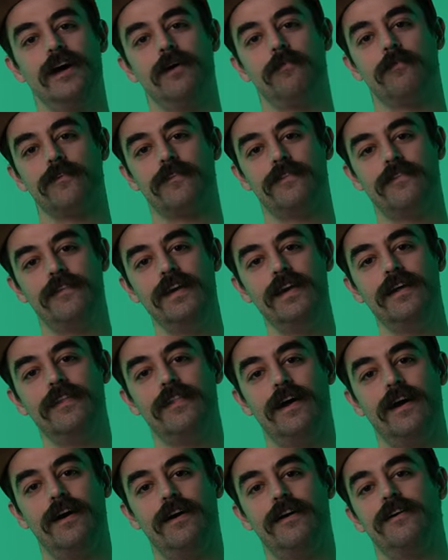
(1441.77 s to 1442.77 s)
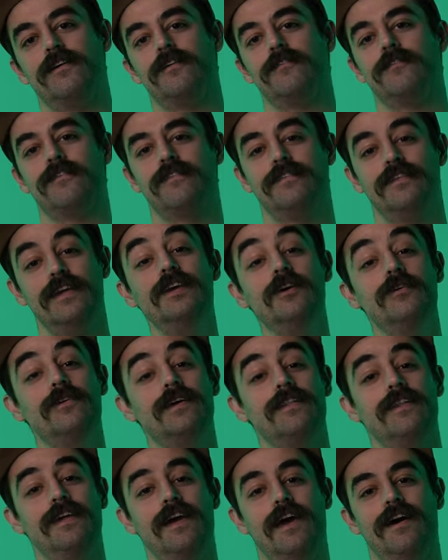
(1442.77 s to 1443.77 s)
and we'll see you there. We'll see you
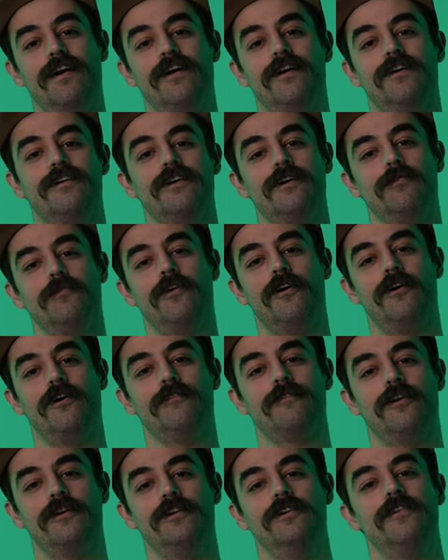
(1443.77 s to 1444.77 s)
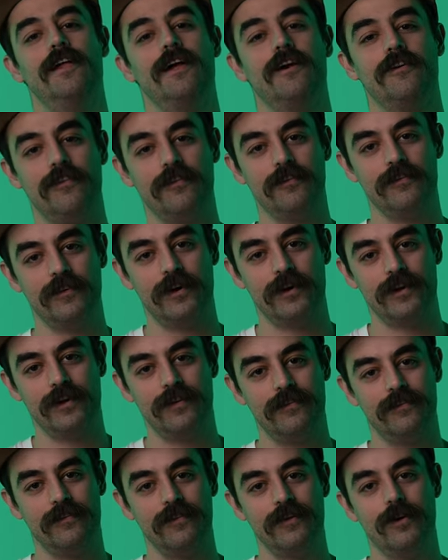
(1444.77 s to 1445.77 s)
in the air, and we'll arf on you later, little
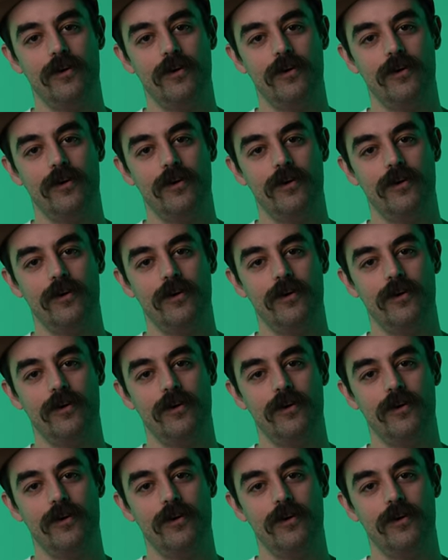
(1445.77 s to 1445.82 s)
doggies.